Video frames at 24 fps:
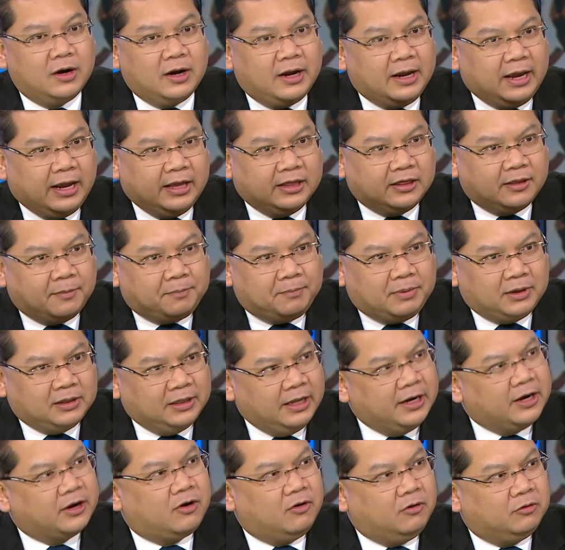in the
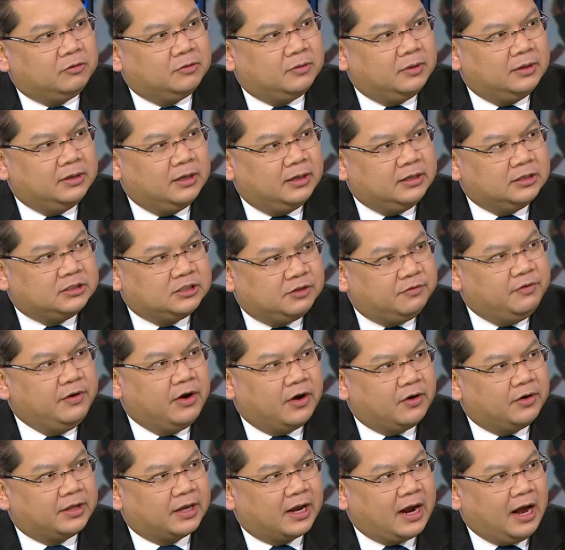political sphere
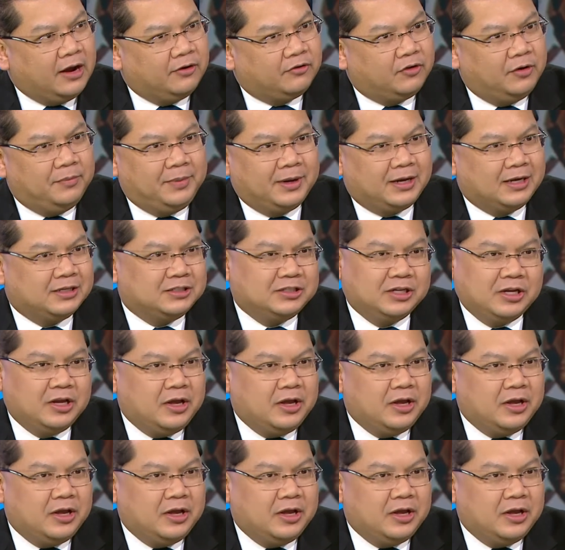in the country because